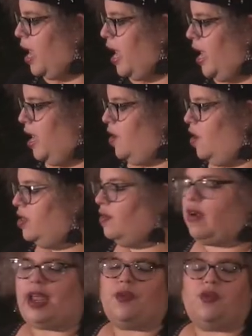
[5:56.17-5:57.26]
and on the
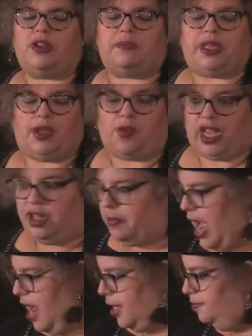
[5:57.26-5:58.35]
right would be
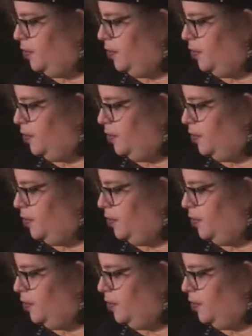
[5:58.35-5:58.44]
Whaleback.